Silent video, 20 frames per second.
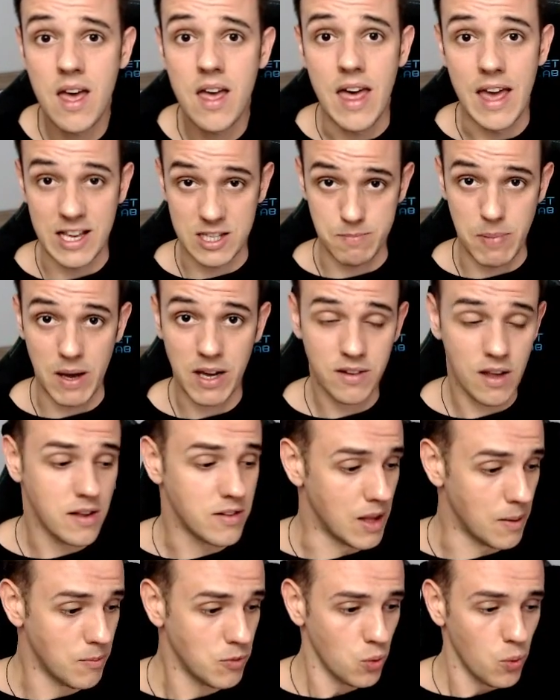expect
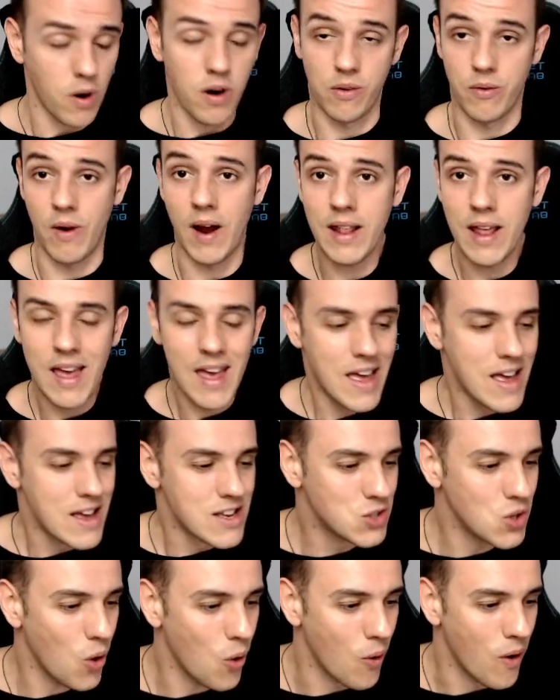them to work right
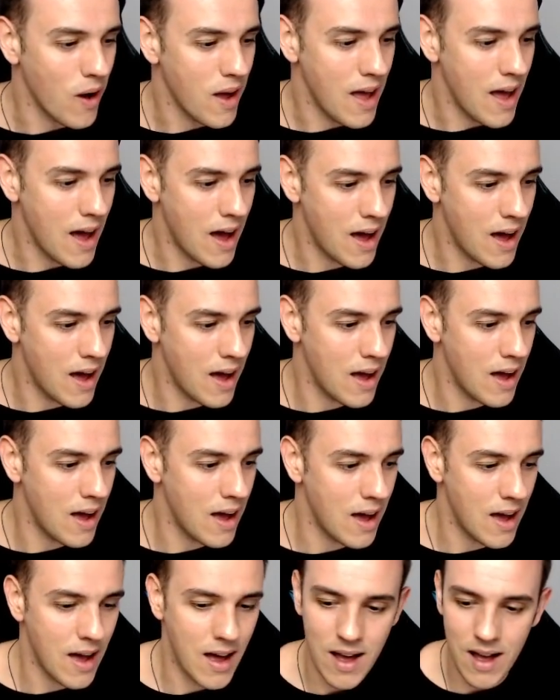so
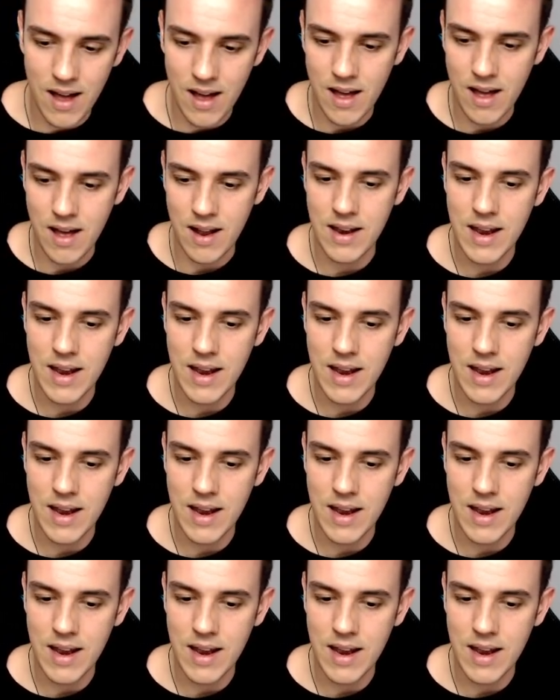uh,